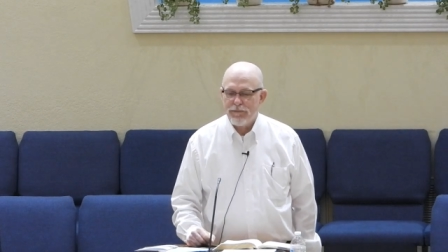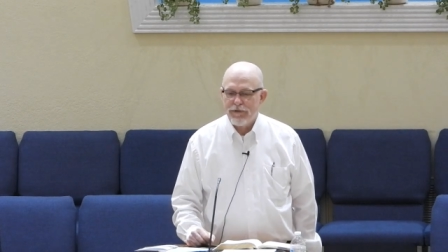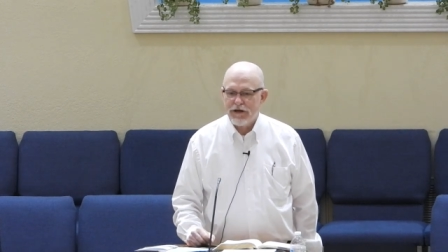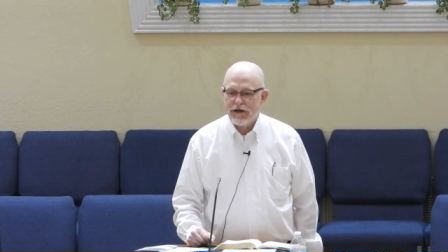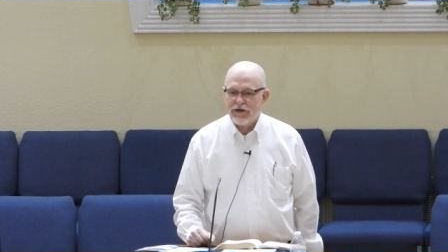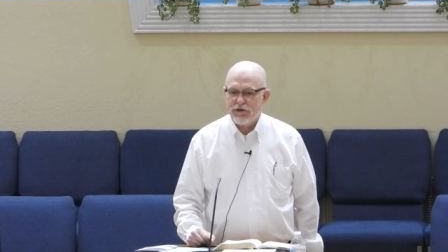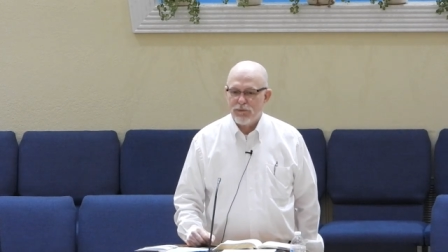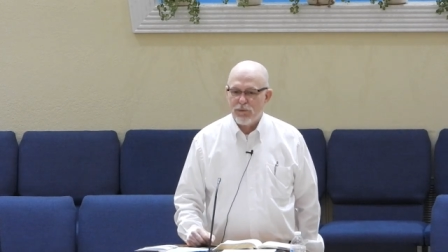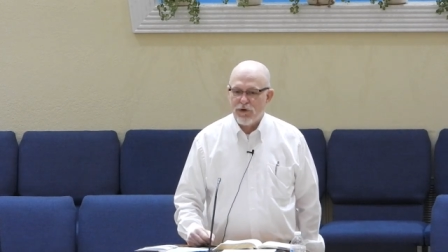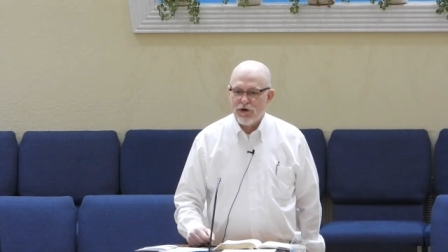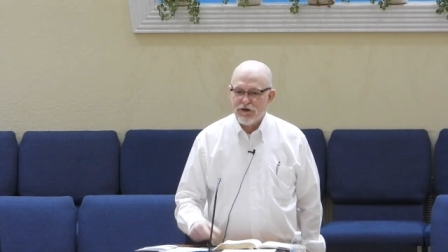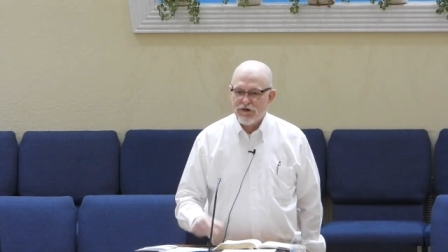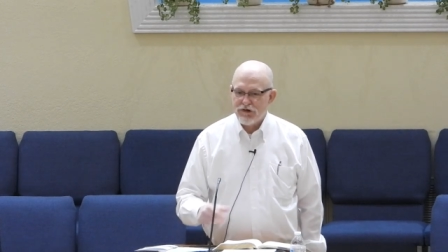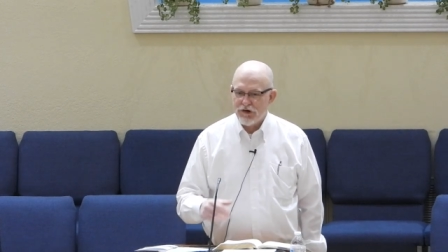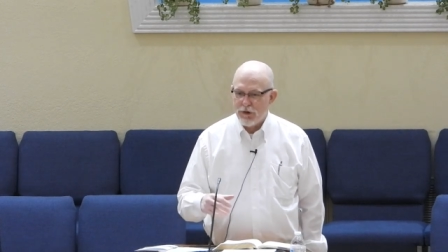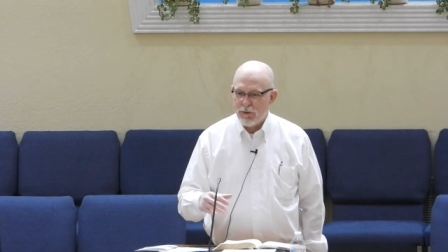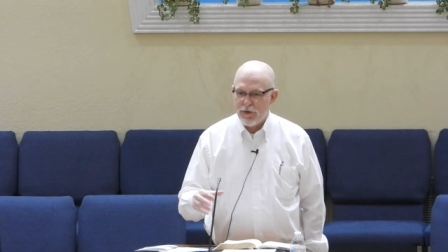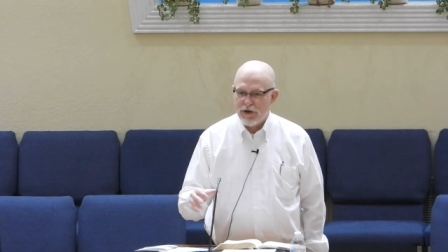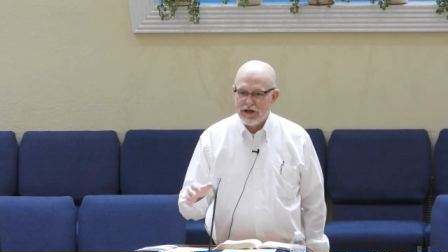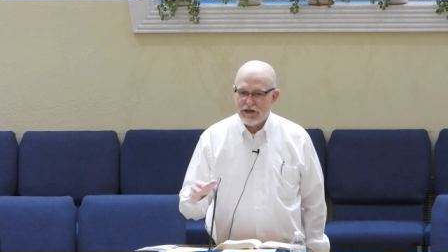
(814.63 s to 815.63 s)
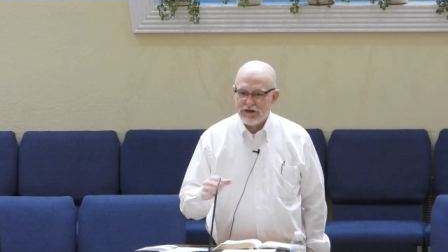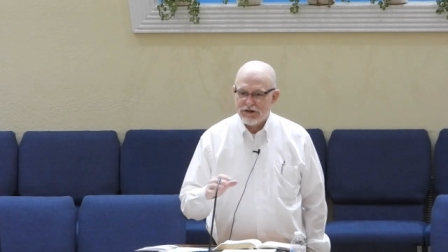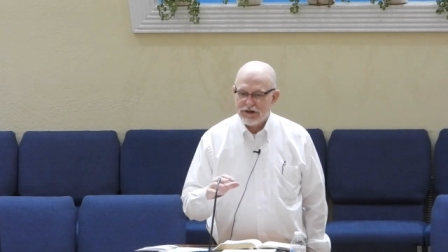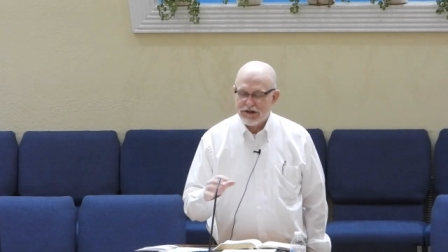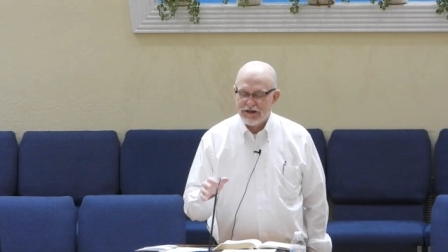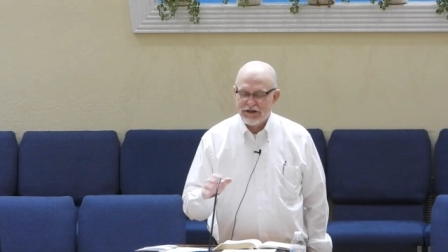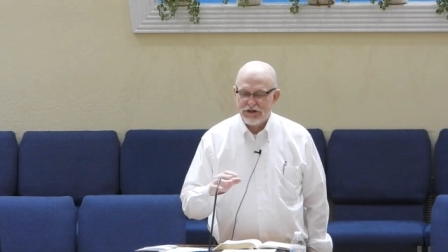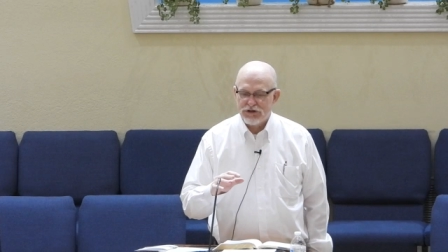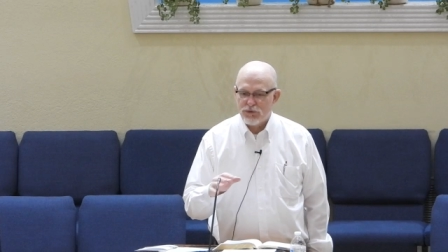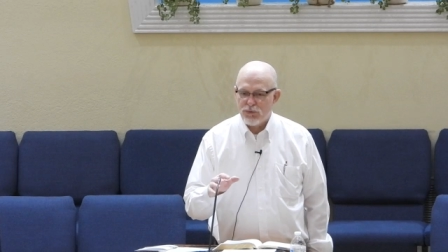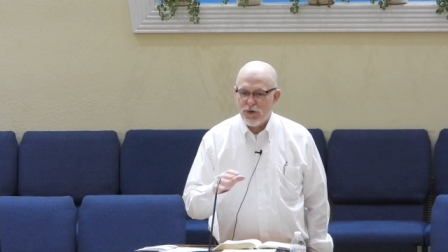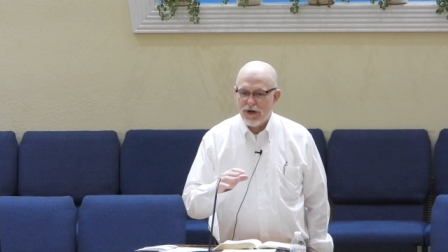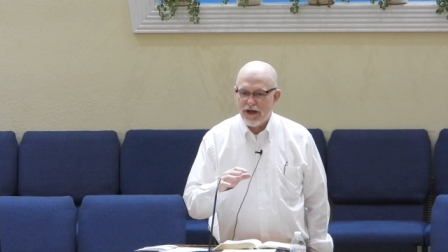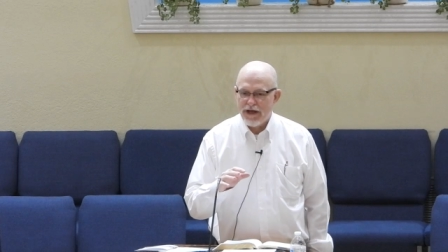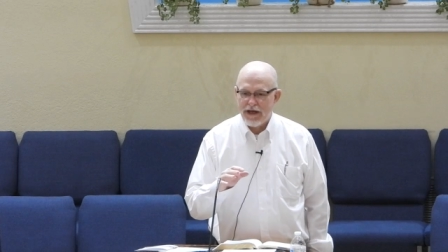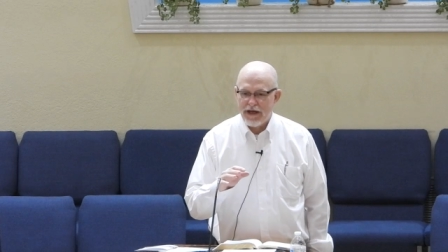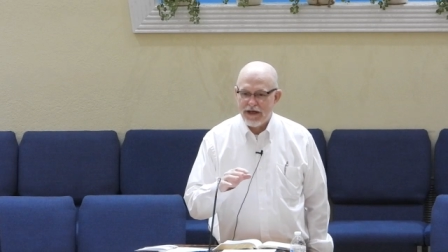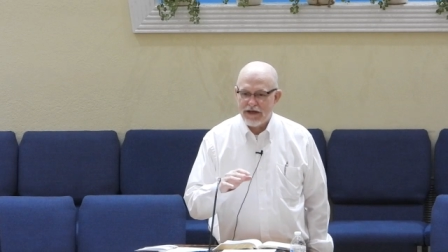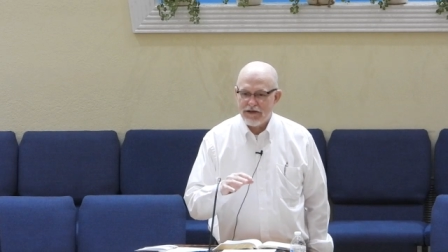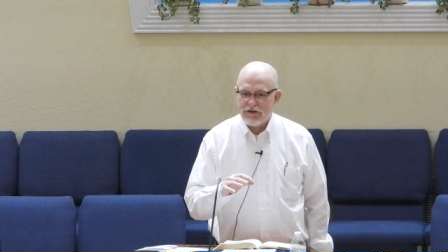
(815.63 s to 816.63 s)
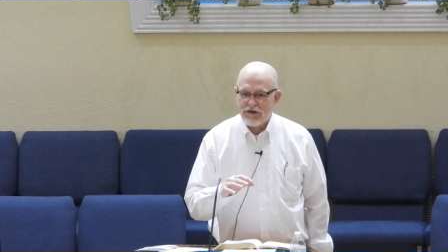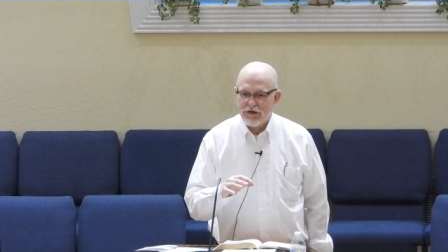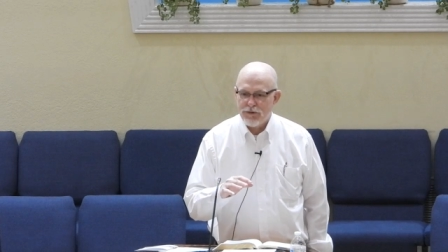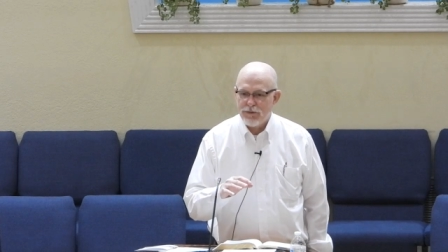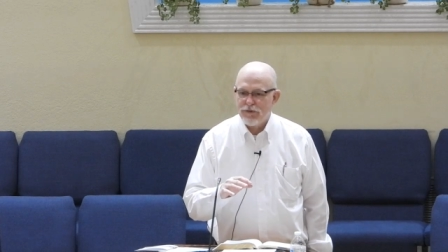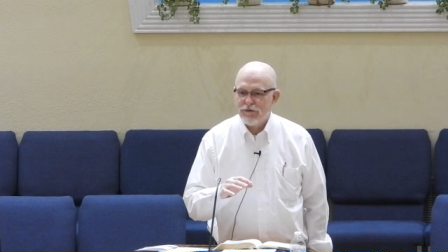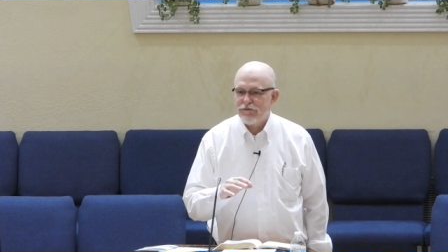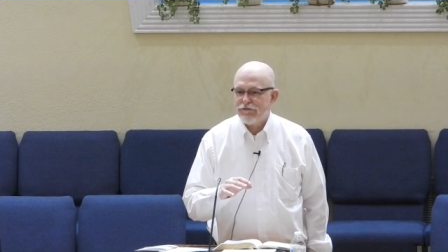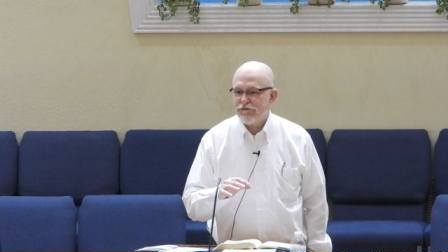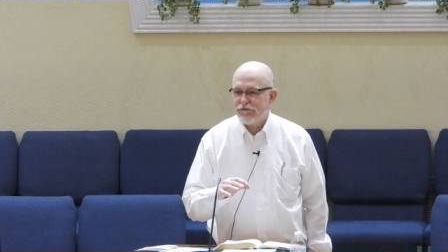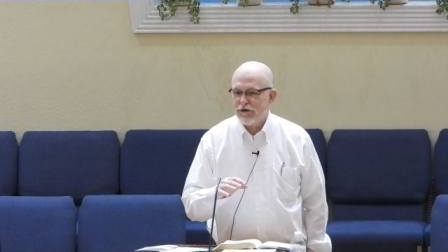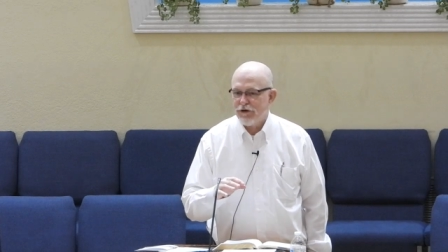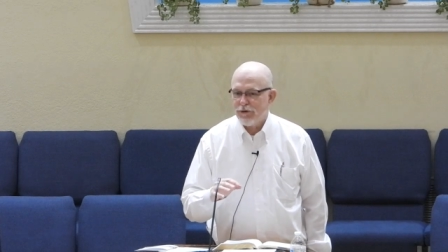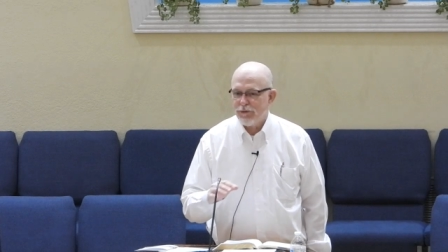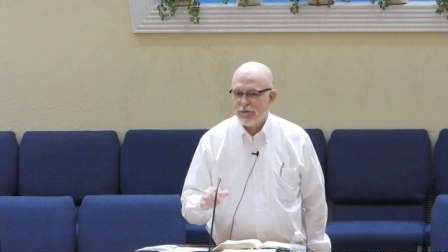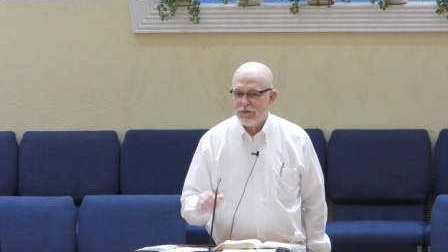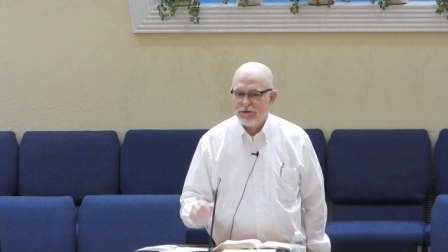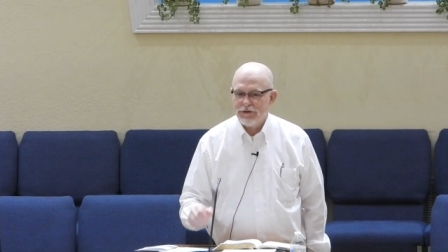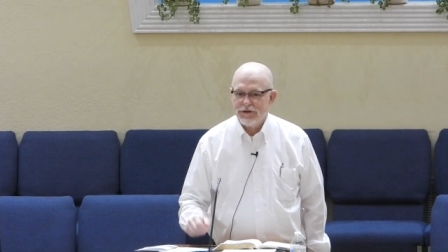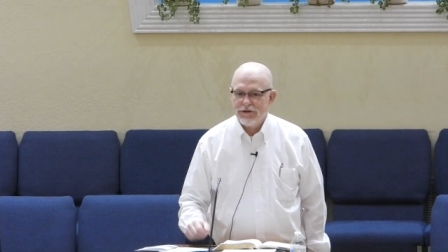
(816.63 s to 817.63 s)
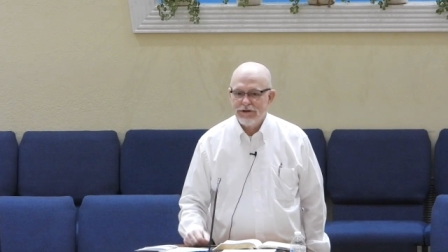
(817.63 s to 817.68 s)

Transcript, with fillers: because we're so easily swayed to and fro.